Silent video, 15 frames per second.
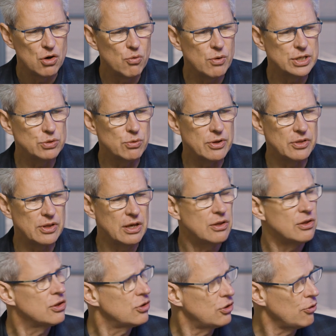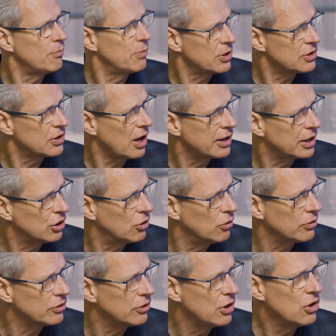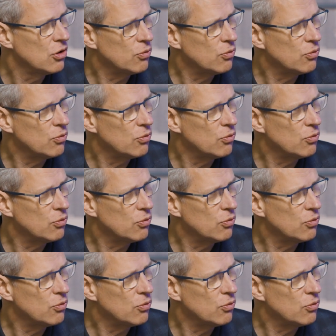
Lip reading: which was these supercycles,